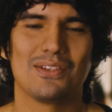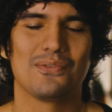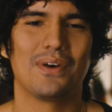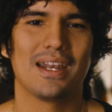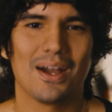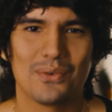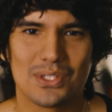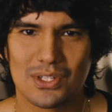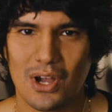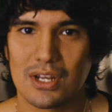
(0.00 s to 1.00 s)
funny, I
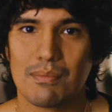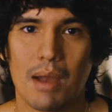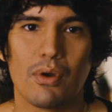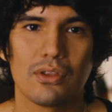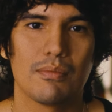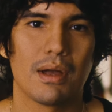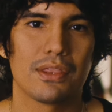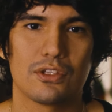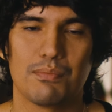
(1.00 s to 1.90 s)
was talking to my brother about this,